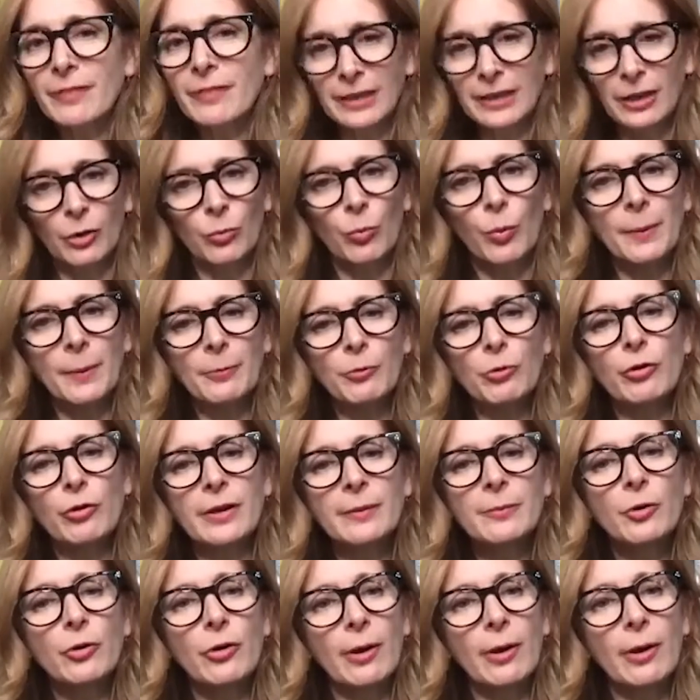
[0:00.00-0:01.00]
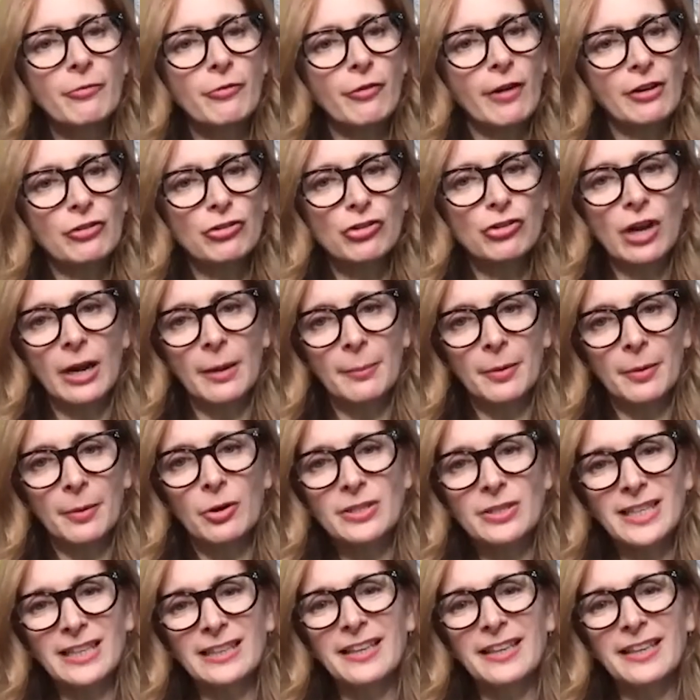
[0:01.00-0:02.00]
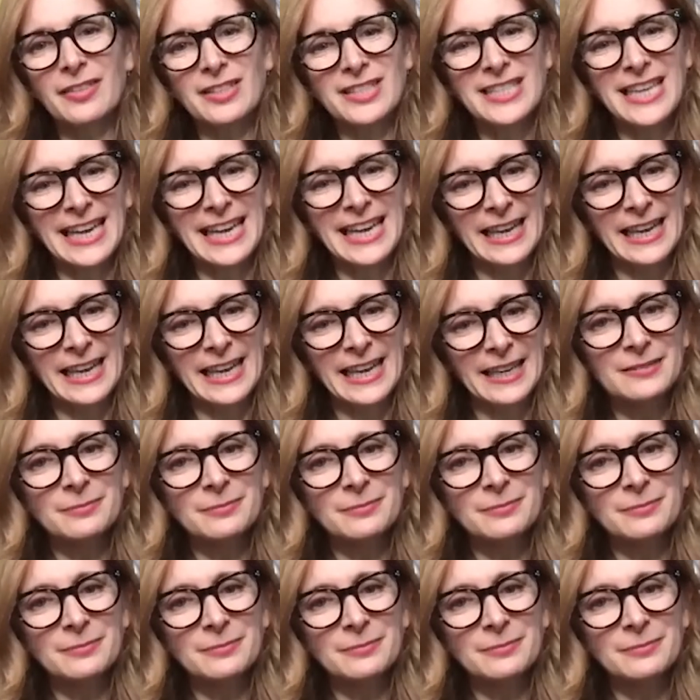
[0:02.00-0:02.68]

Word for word: like a whipped cream creme fraiche combo because I like the tang.